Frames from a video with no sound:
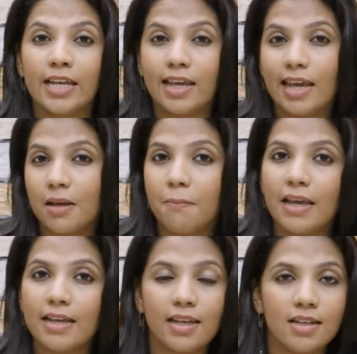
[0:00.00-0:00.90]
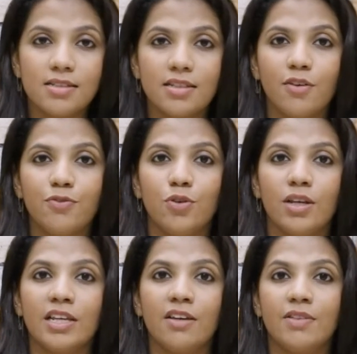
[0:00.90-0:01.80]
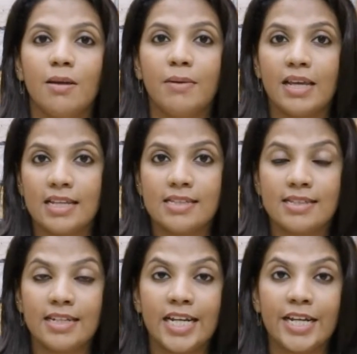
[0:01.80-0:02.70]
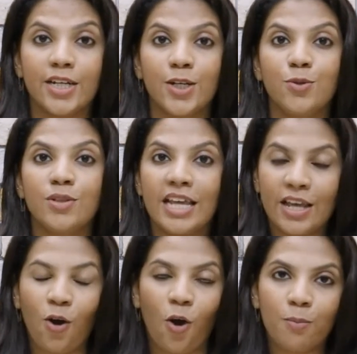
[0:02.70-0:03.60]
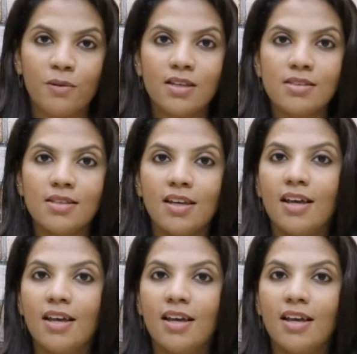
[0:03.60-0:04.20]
cake baking stuff, you can give them kits related to their hobbies.